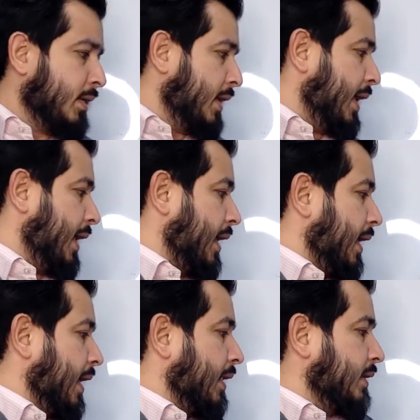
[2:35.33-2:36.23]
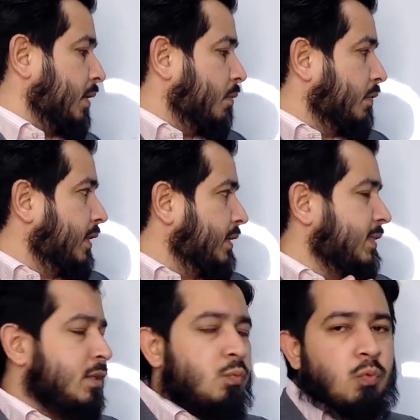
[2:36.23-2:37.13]
and this
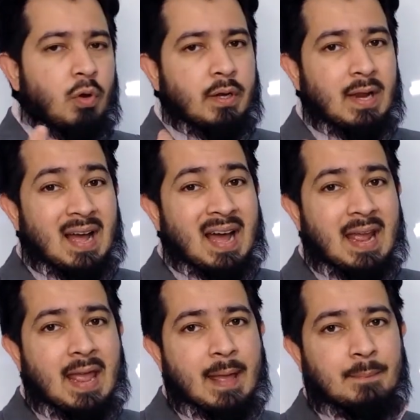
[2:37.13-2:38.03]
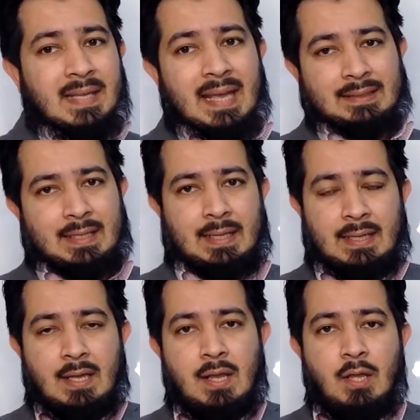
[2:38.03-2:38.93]
is what I am getting
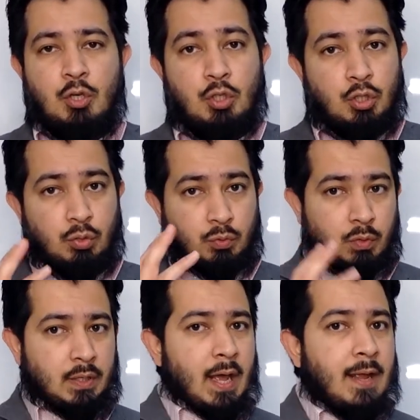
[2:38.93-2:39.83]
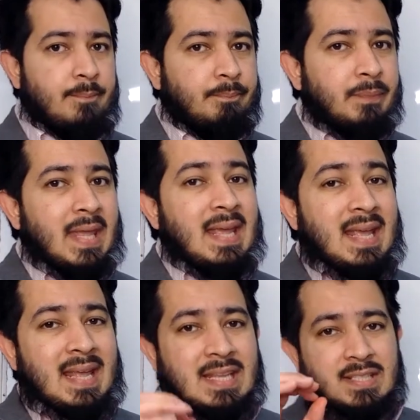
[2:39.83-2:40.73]
to, okay?
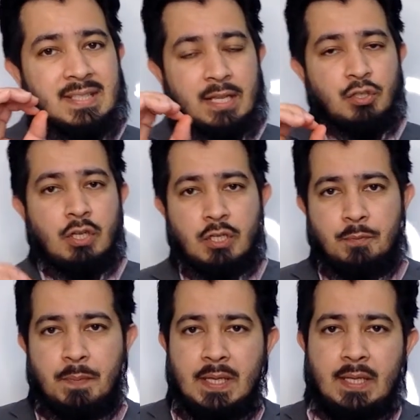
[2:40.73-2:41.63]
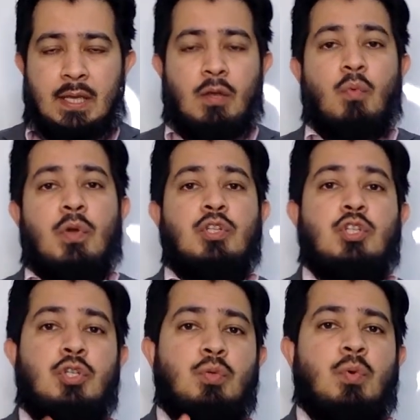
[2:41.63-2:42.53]
Essentially speaking, when
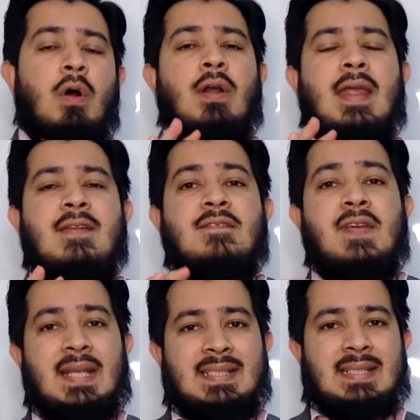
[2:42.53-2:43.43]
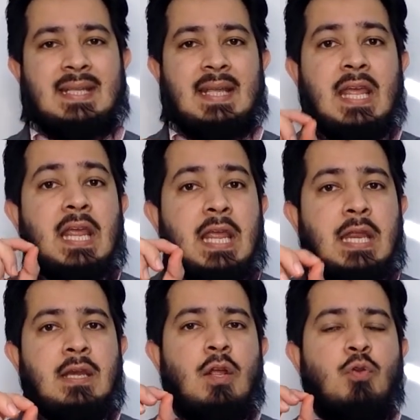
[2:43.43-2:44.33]
you are investing
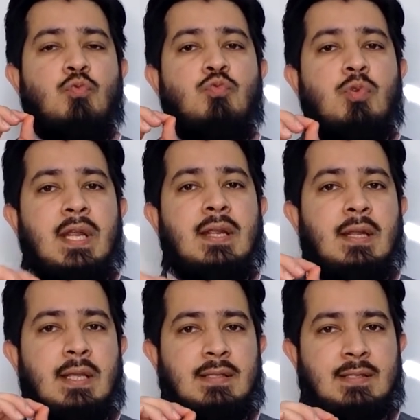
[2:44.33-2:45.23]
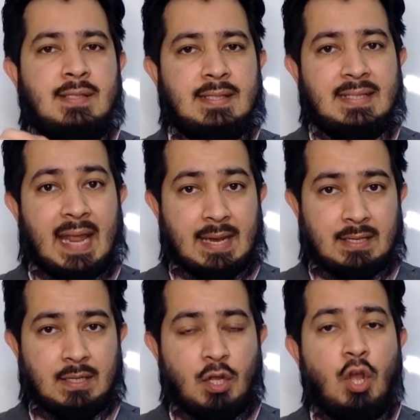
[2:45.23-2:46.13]
in real estate,
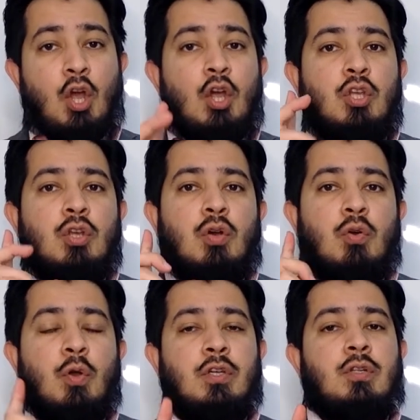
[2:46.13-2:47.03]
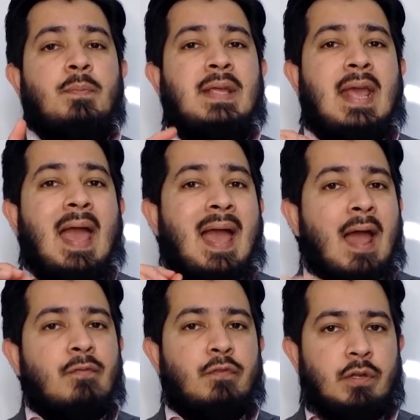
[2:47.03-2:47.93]
you're going to be
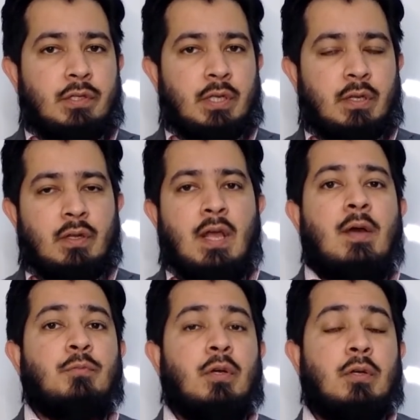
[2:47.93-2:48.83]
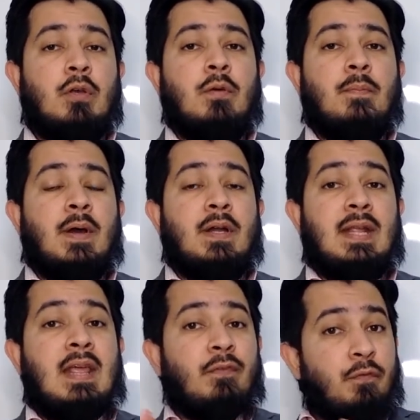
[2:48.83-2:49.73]
averaging, okay? I'm talking about
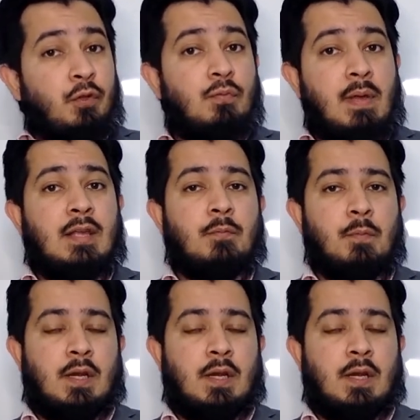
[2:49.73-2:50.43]
if you make money.